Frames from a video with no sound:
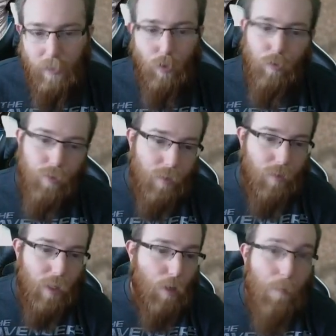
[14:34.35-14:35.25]
So
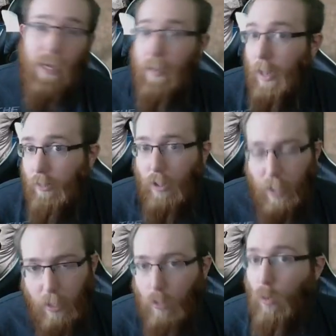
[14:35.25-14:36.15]
60, you make nothing. You
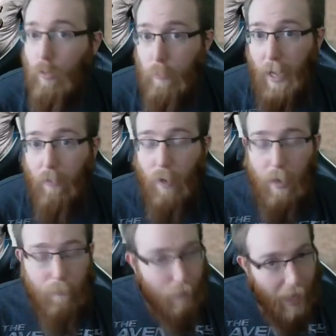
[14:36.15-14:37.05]
get your coins back,
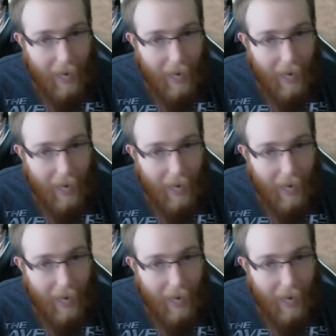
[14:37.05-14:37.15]
right?